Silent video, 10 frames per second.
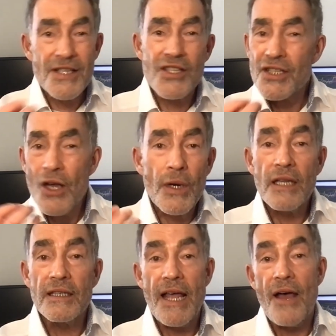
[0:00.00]
there's so
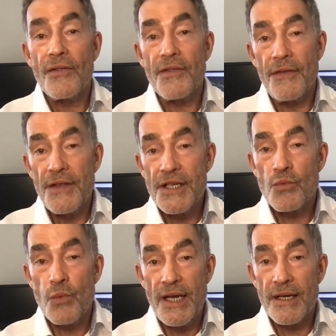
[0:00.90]
little doubt that
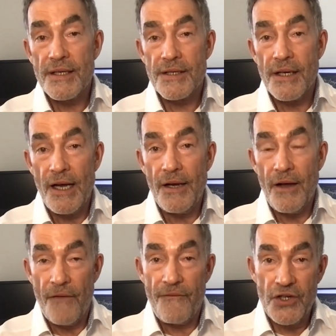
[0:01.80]
this week's
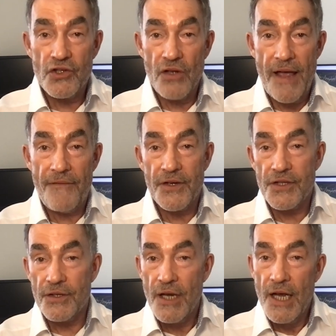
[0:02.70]
official
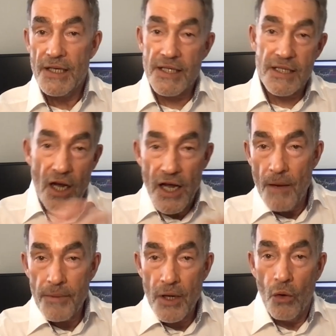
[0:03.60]
effort to
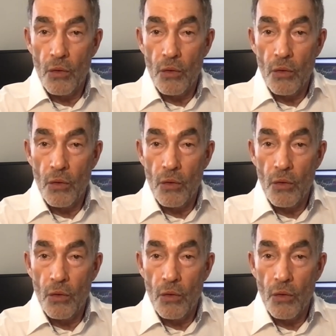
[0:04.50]
sigh up